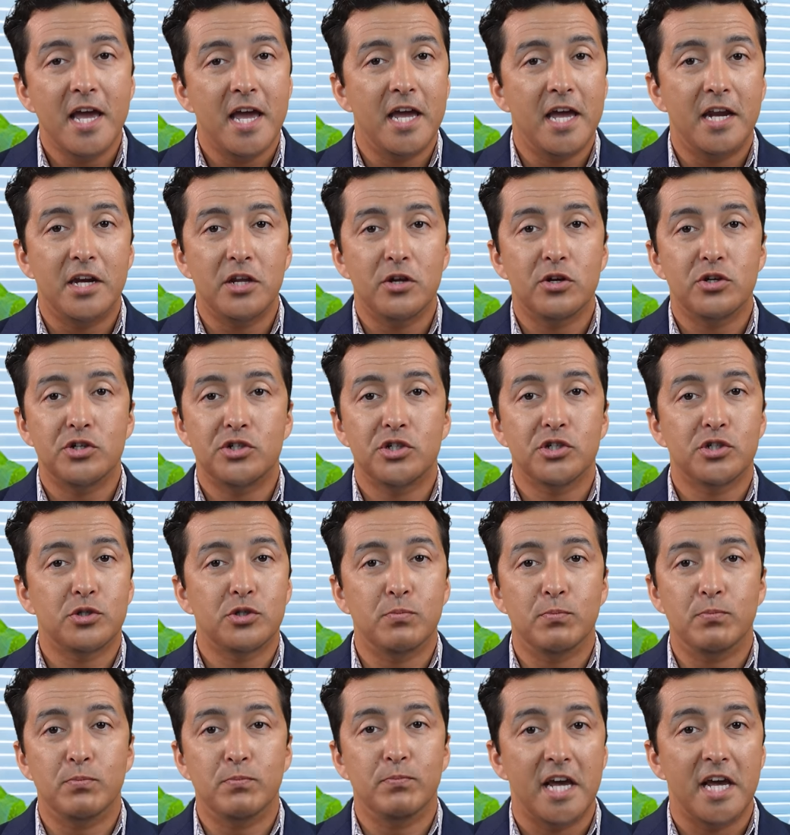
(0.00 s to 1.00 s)
and you're just
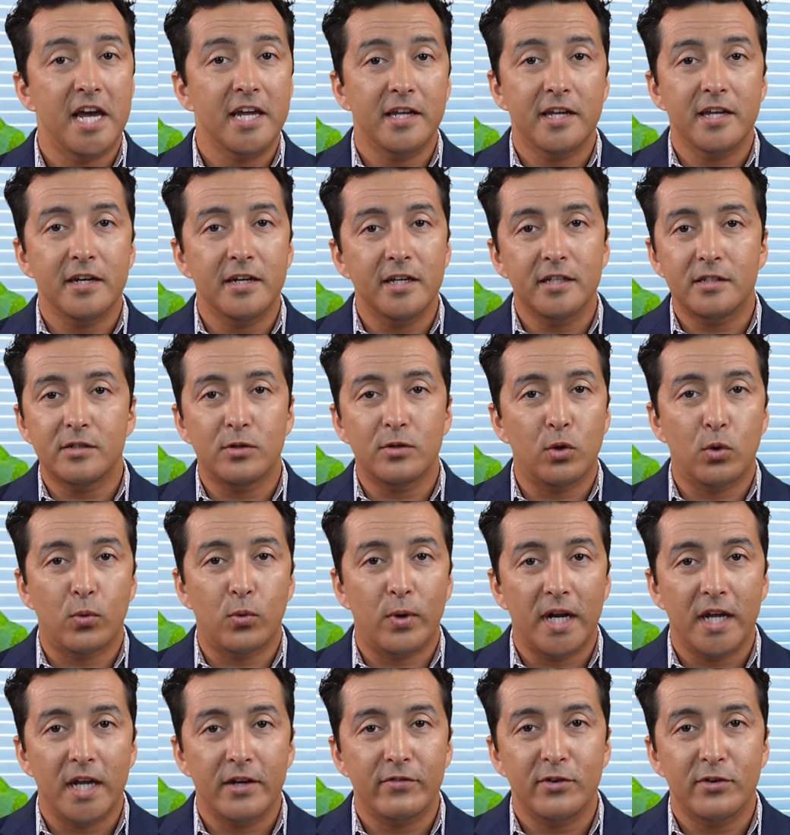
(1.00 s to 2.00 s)
yanking it or
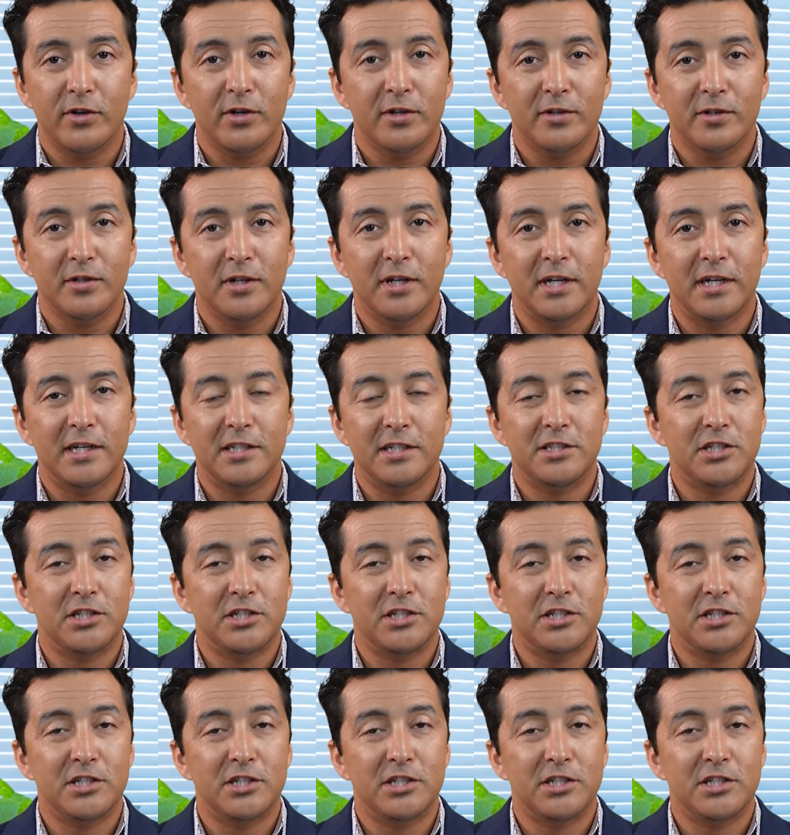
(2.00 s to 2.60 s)
whatever, uh,